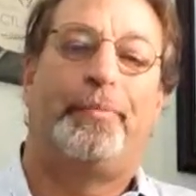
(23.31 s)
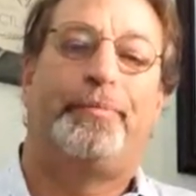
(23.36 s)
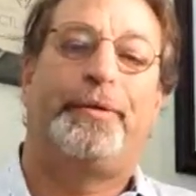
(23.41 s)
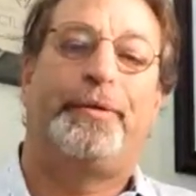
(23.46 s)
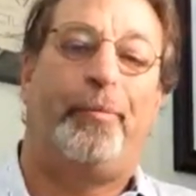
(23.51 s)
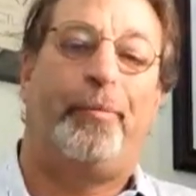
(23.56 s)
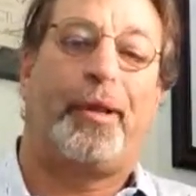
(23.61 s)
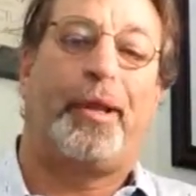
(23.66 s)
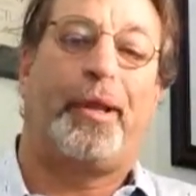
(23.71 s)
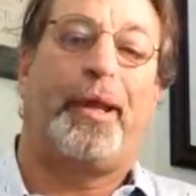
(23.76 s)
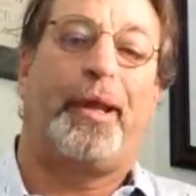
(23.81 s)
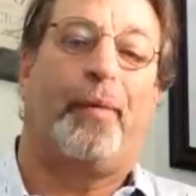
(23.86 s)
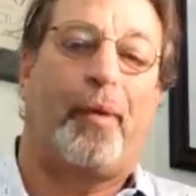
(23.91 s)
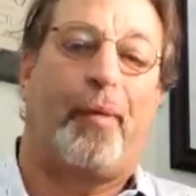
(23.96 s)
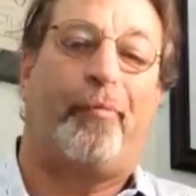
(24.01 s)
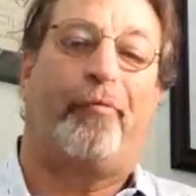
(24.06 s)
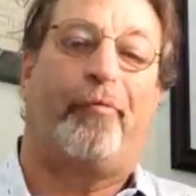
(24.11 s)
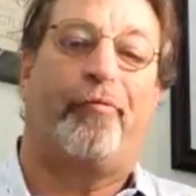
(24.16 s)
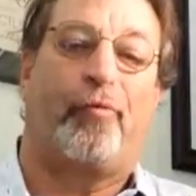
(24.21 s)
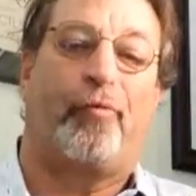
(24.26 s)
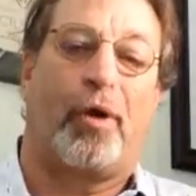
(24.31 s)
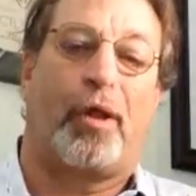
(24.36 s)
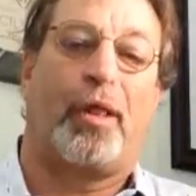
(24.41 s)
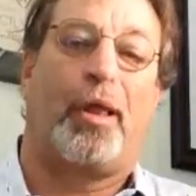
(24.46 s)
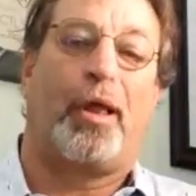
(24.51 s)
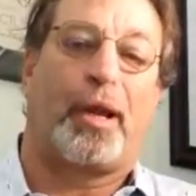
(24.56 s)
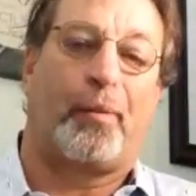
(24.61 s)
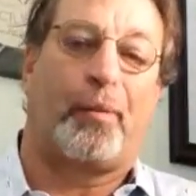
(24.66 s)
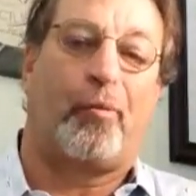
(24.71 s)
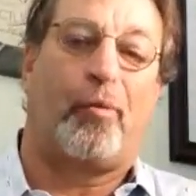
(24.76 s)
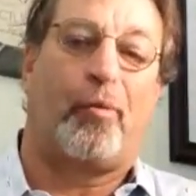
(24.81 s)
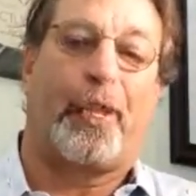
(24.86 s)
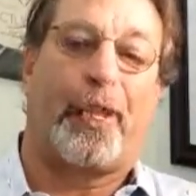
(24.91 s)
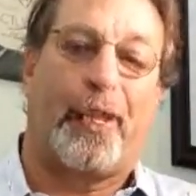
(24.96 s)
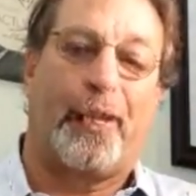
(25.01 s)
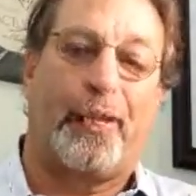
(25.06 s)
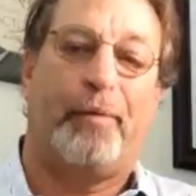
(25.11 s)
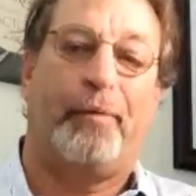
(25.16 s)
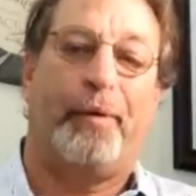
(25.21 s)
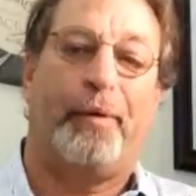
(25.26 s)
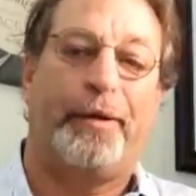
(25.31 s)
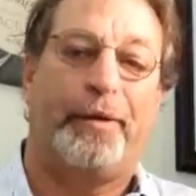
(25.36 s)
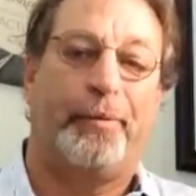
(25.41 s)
Typically, I'm up at 4 o'clock in the morning anyway,